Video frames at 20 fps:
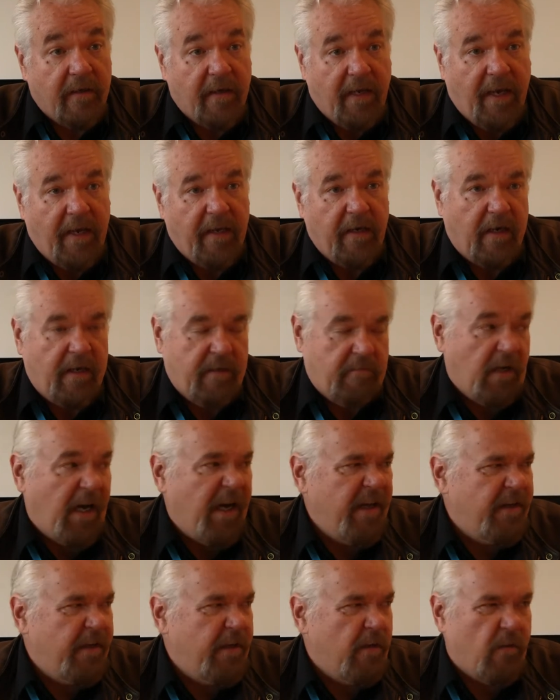And
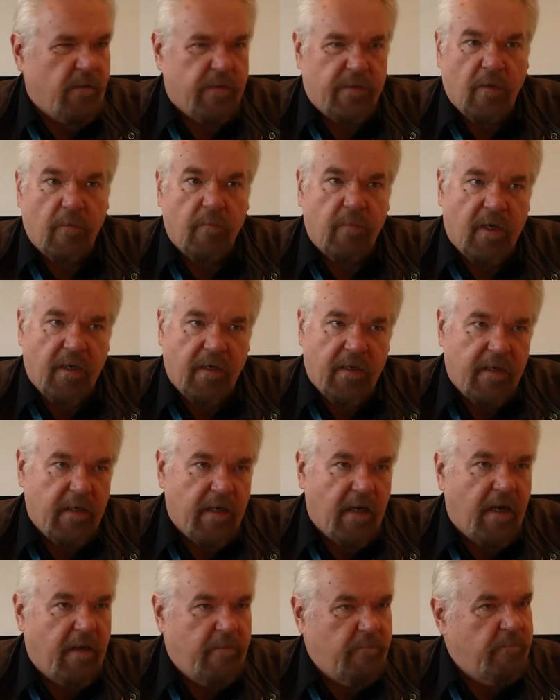I did also, but
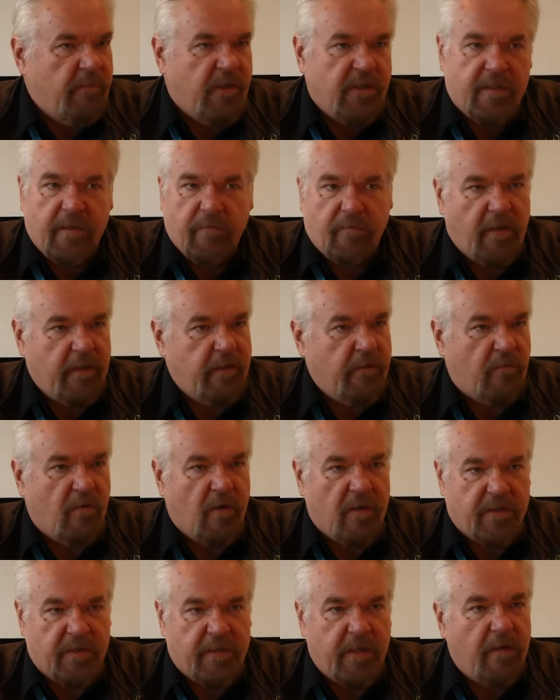I must have read the
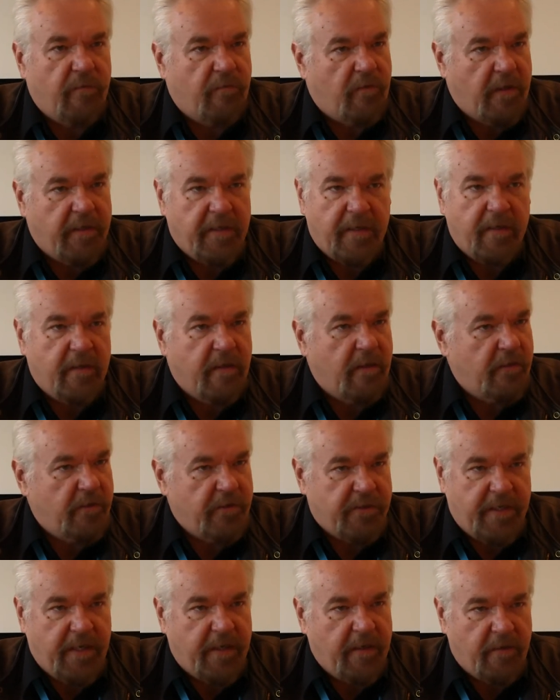wrong stuff, or I didn't
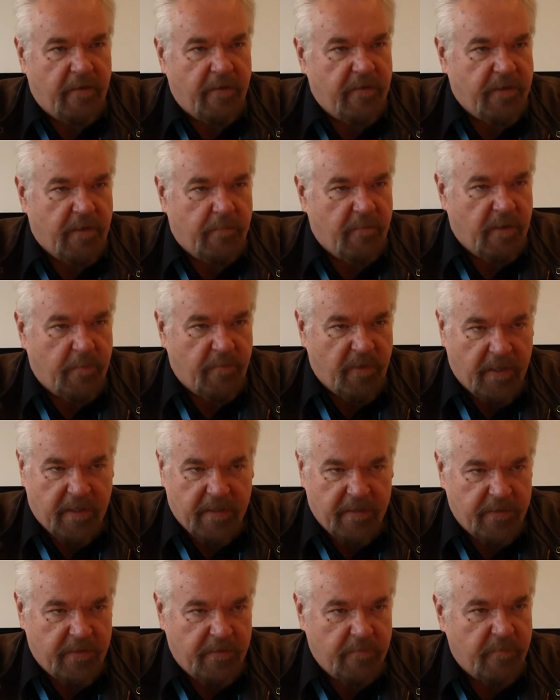understand it or something,
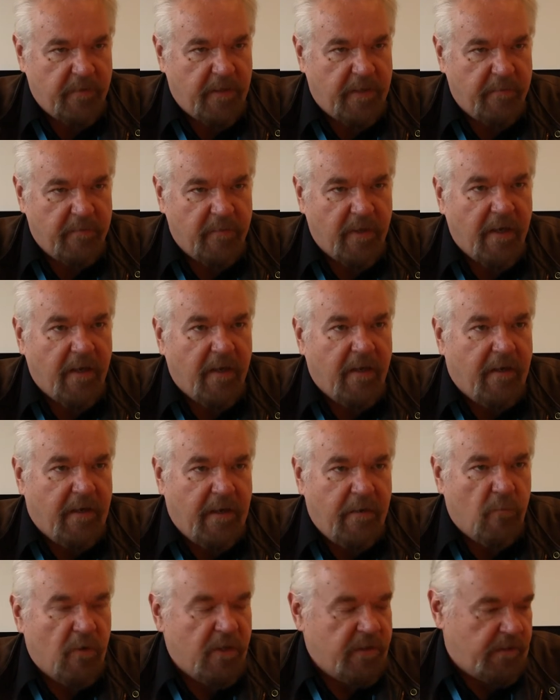because he
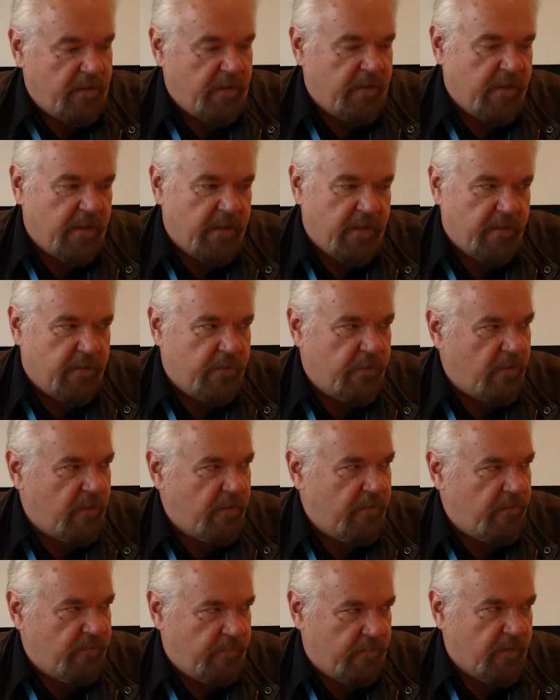wasn't the sort
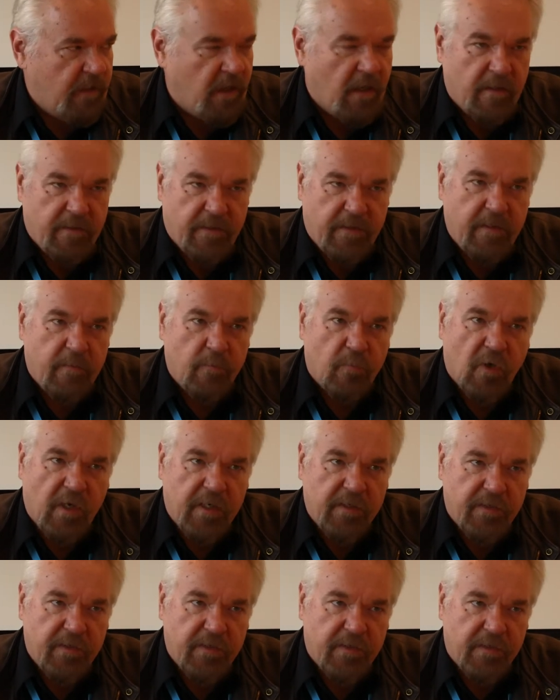of constant
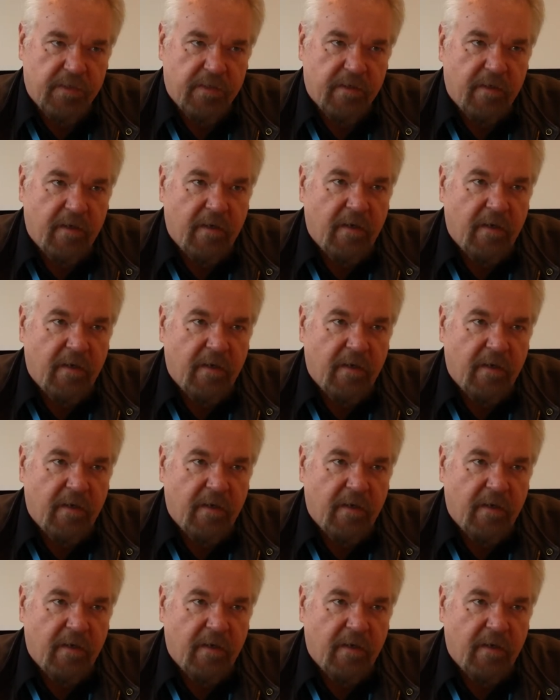presence